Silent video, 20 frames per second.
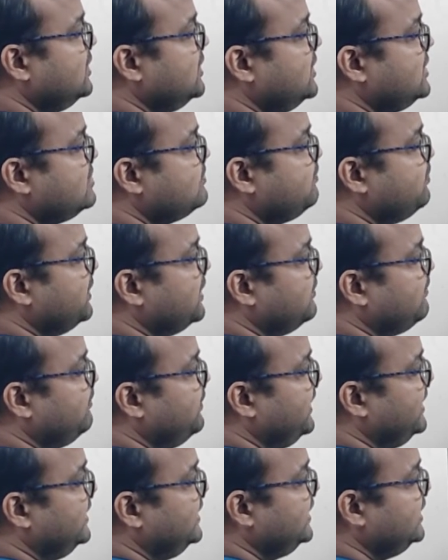is
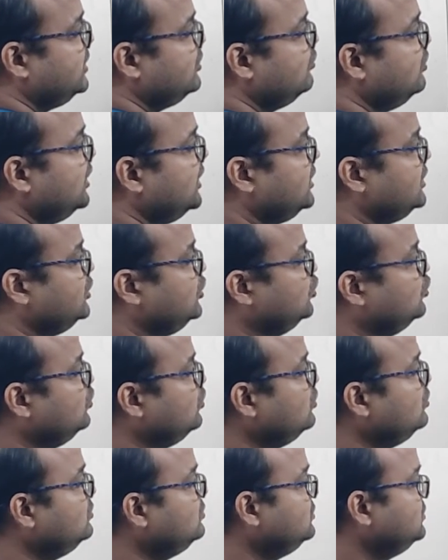perpendicular
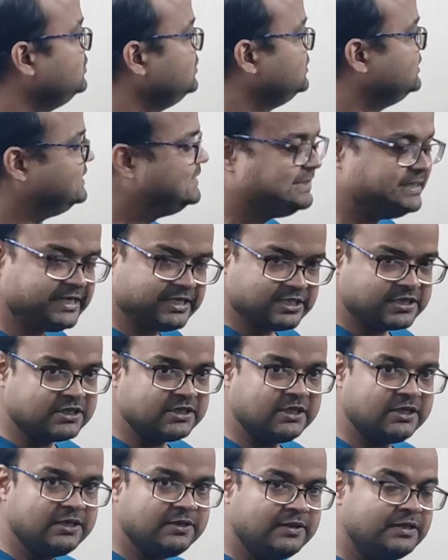to
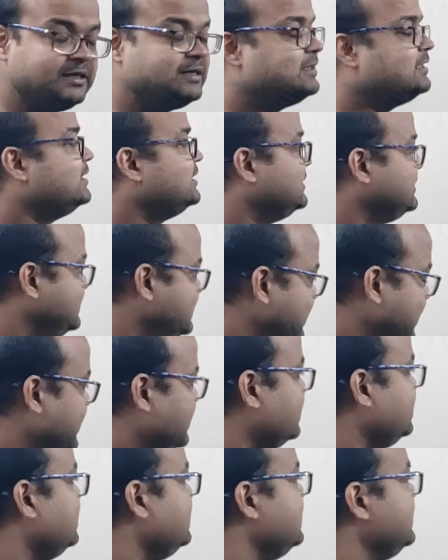DC,
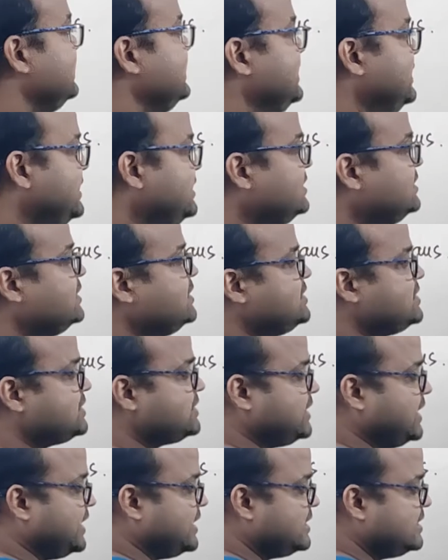then in this
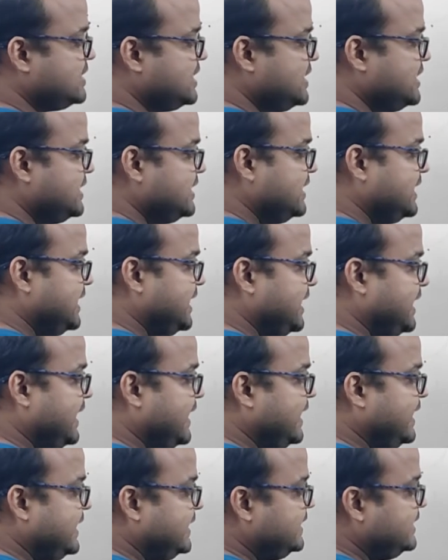case
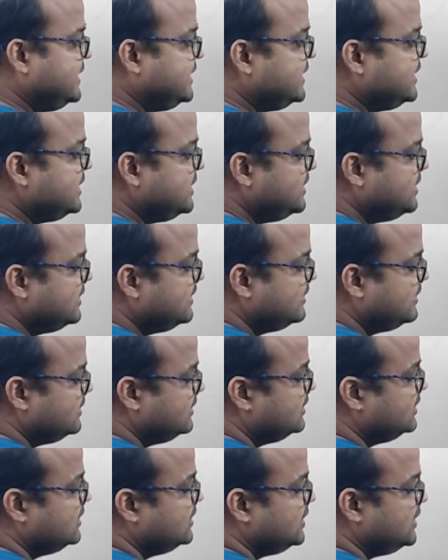AD
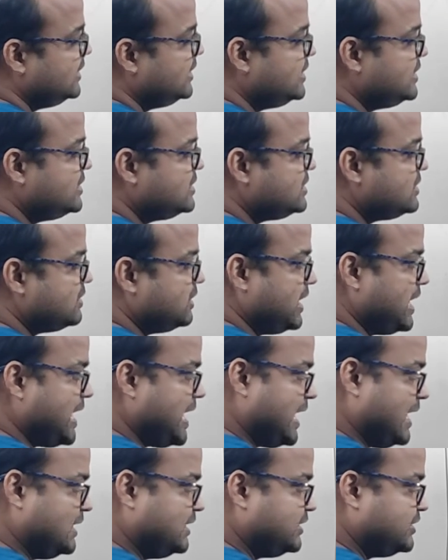is
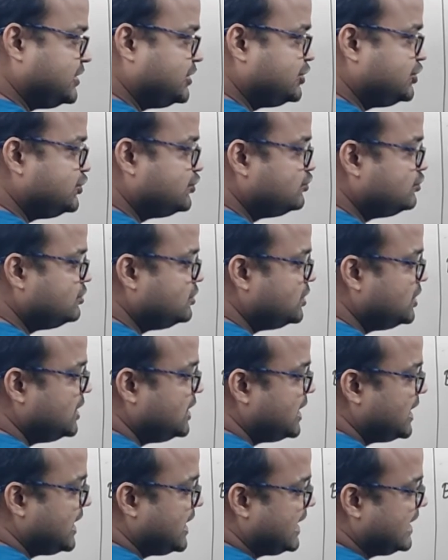altitude
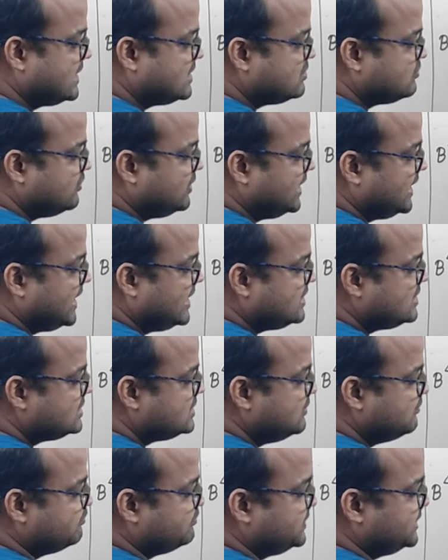as well as
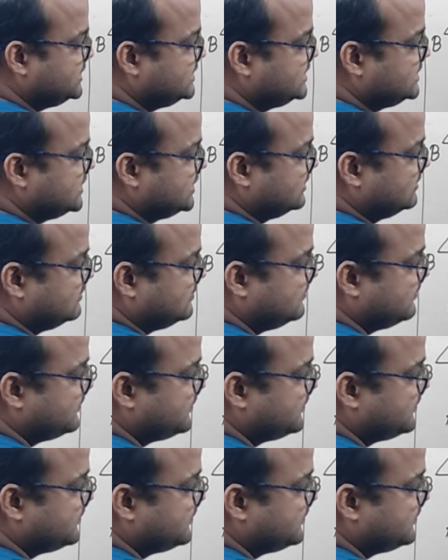the median